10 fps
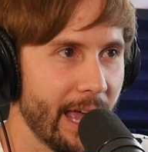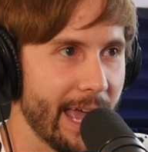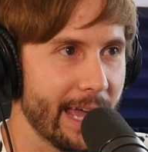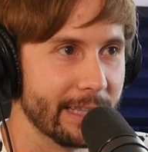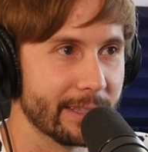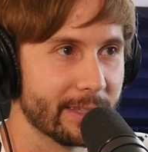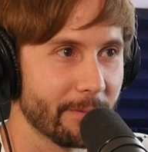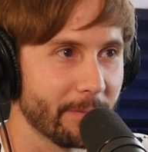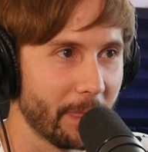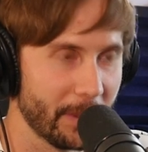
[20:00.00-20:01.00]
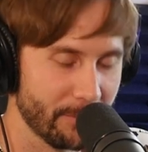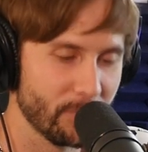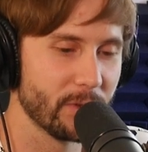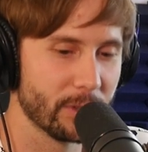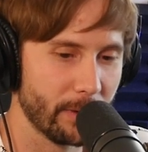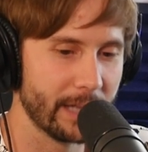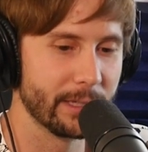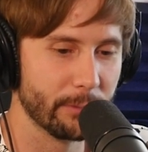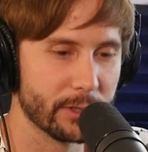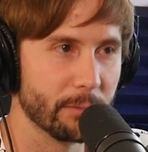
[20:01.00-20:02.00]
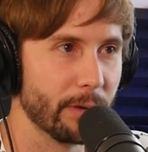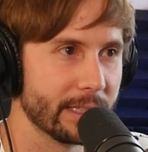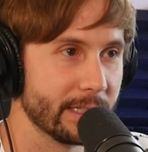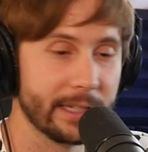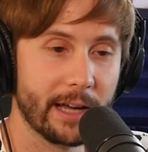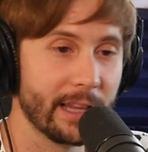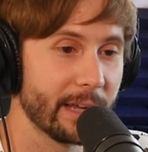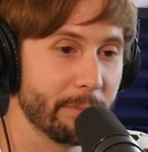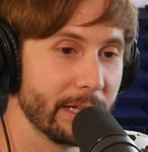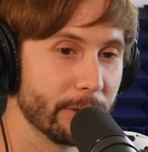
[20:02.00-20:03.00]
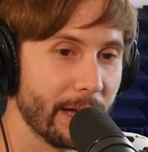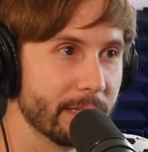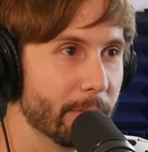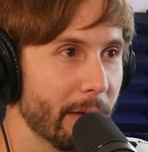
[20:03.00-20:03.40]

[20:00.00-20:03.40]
and to shoot with Richard Branson. Directing Richard Branson did not like being directed